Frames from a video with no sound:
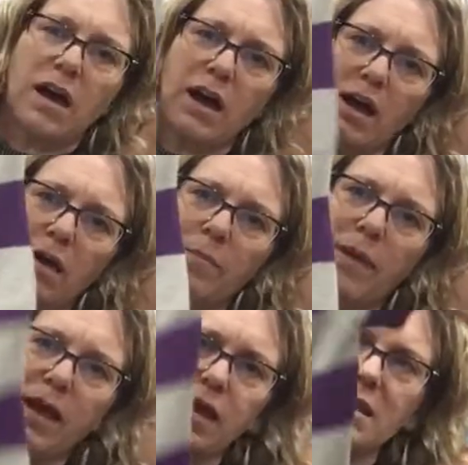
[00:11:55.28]
Um,
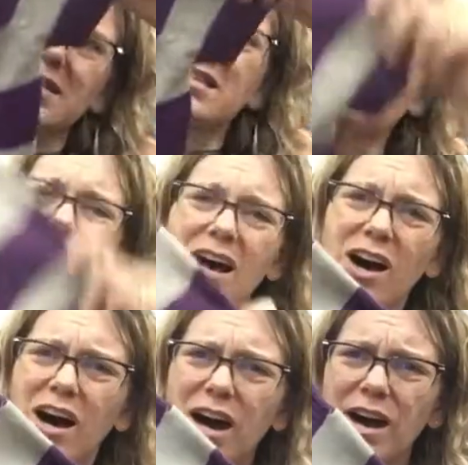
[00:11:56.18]
and it's
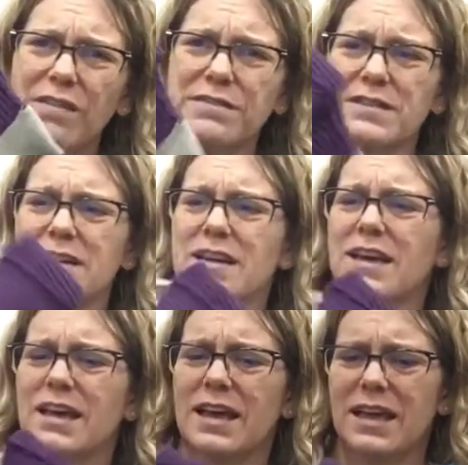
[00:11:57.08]
soft
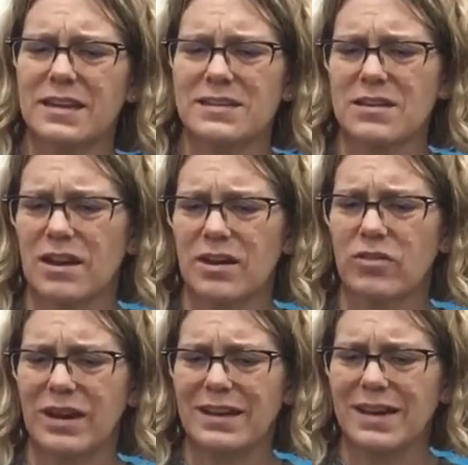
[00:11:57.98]
and it's got a
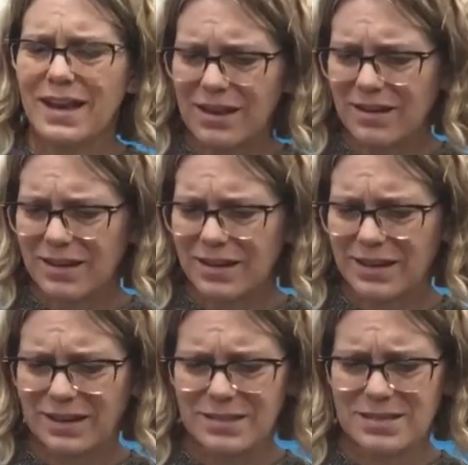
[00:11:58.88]
great neck on
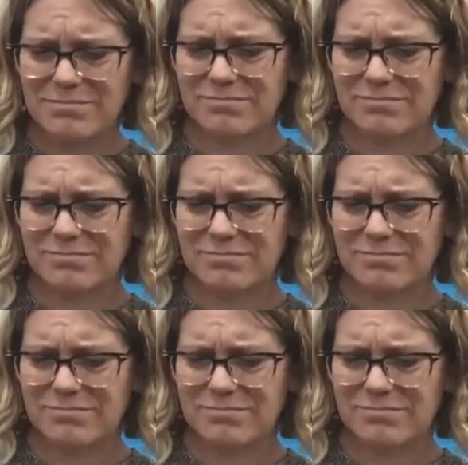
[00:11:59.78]
it